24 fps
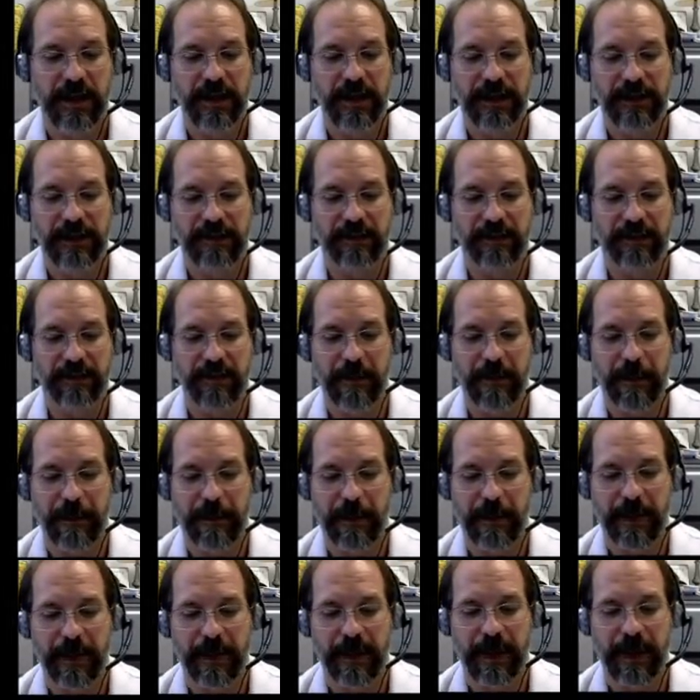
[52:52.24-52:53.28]

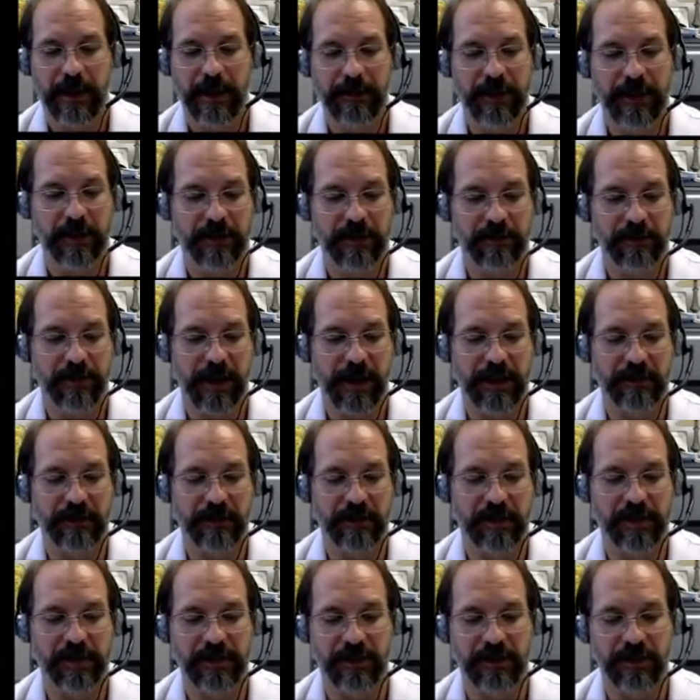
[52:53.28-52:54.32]
And because it binds with
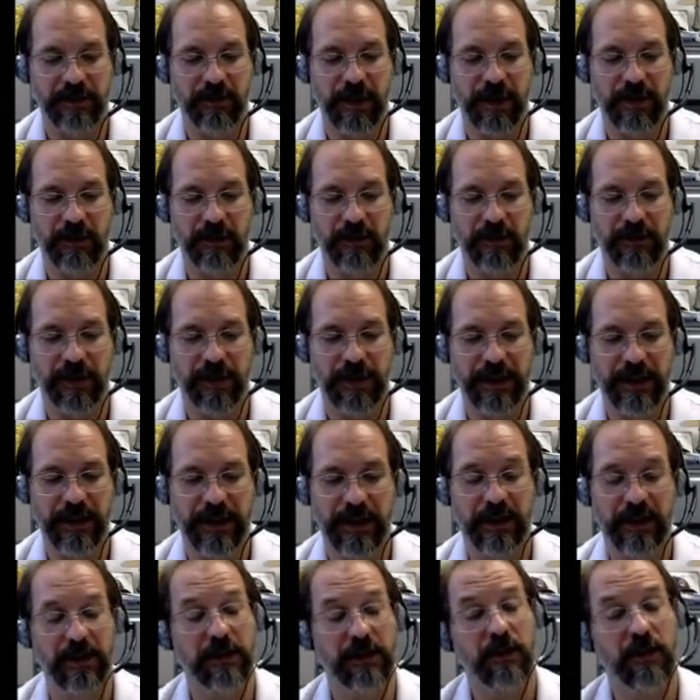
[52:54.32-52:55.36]
such a greater affinity,
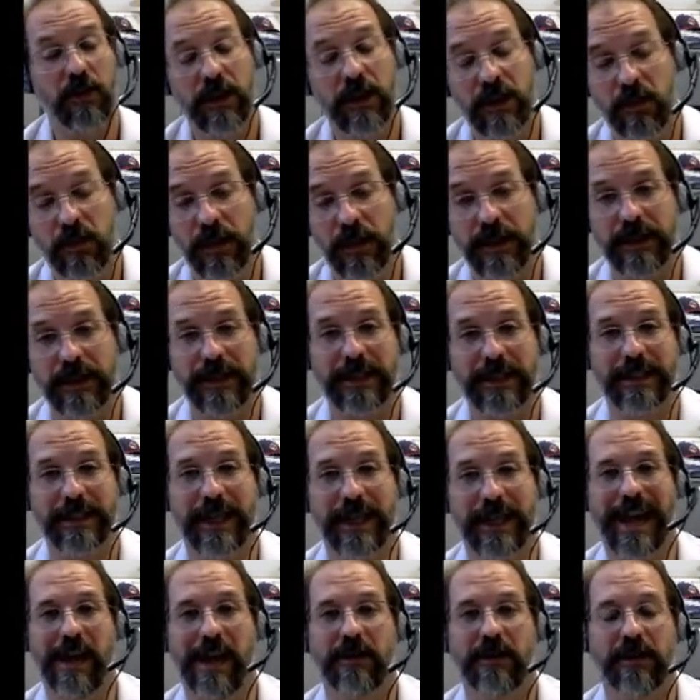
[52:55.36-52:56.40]
the only way to get
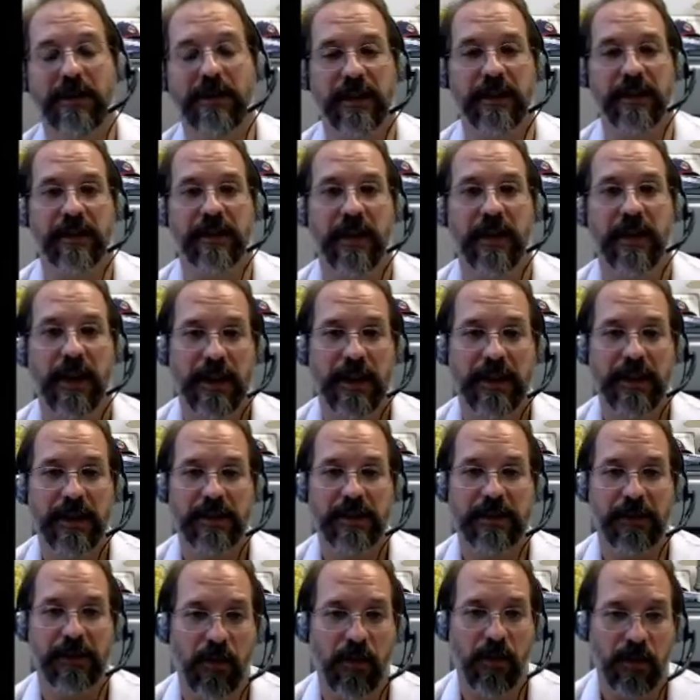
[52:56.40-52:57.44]
that out of there is
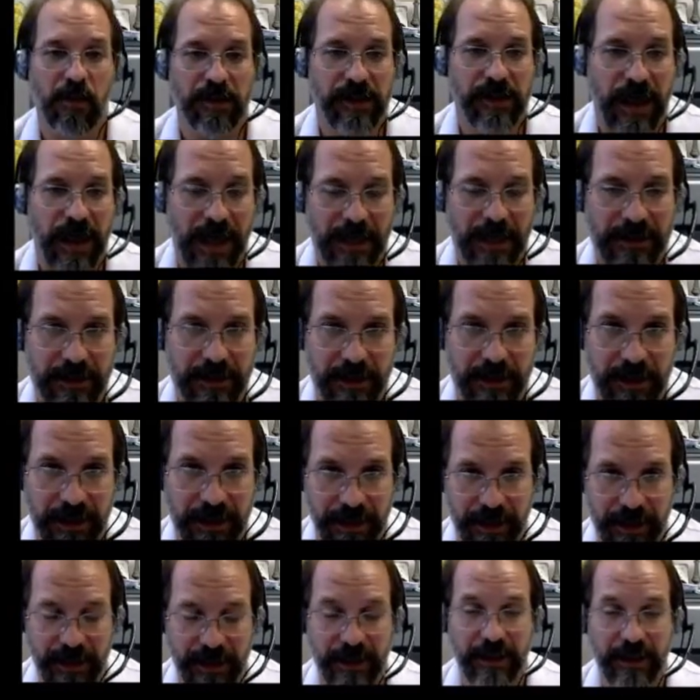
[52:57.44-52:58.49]
to force oxygen
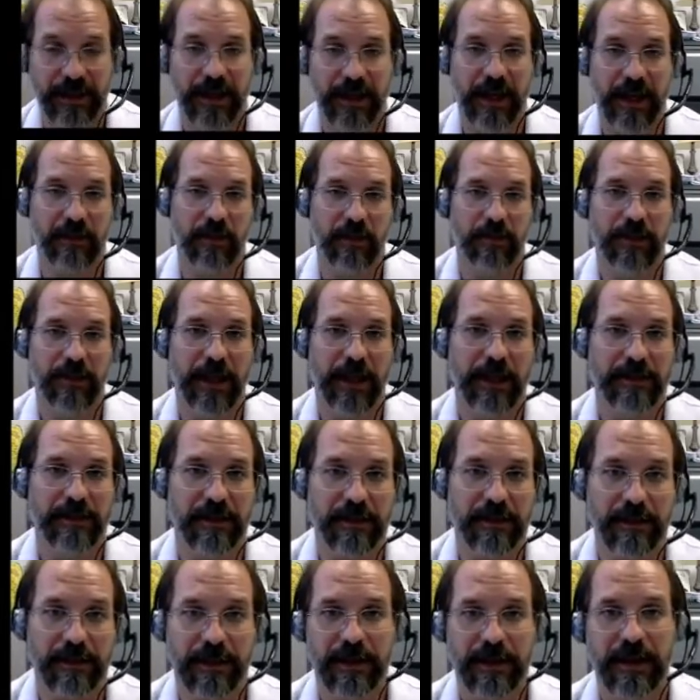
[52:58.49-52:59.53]
in and replace it.
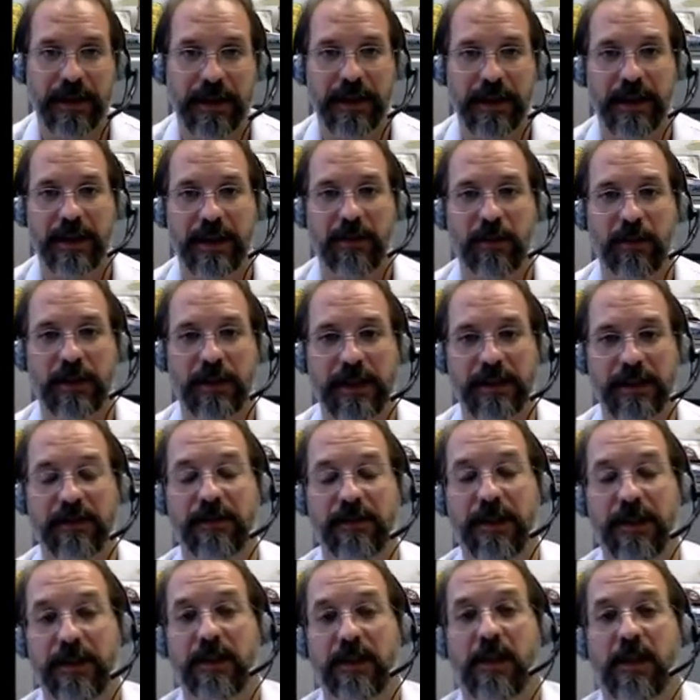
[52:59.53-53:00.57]
Well, that's
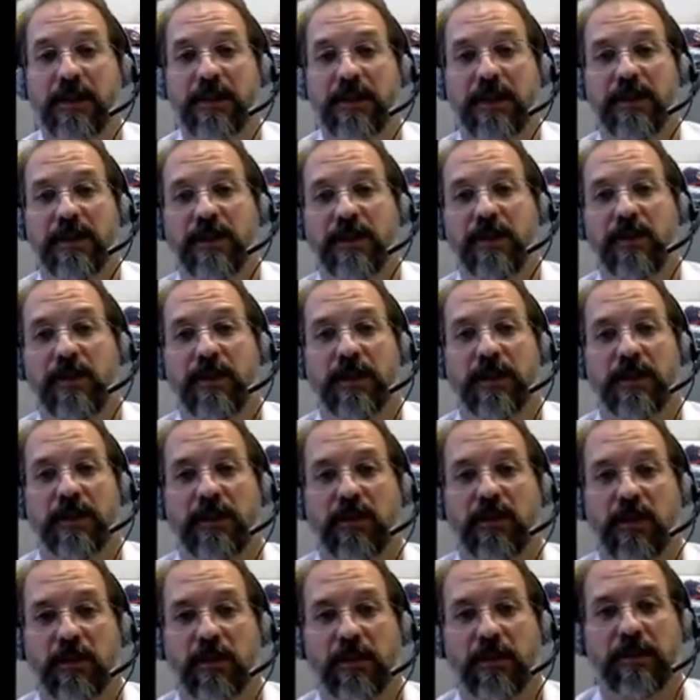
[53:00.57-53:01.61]
very hard to do under
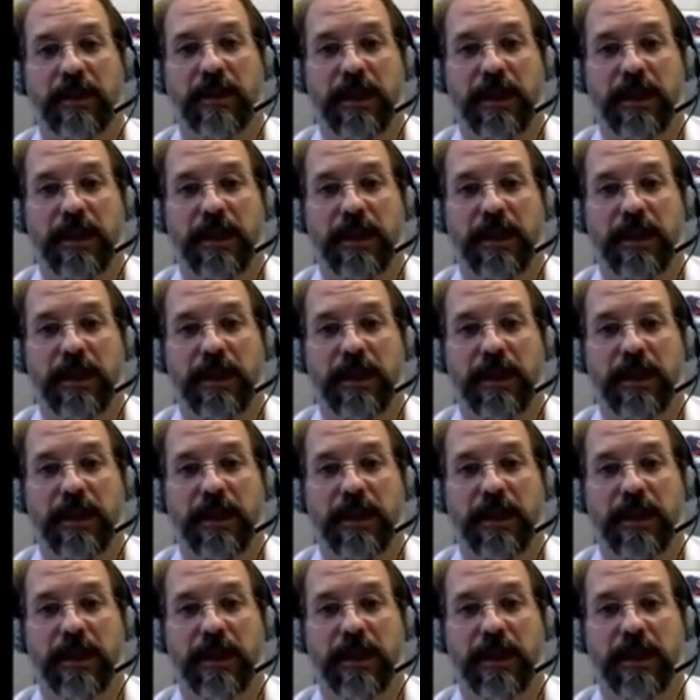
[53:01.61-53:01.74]
normal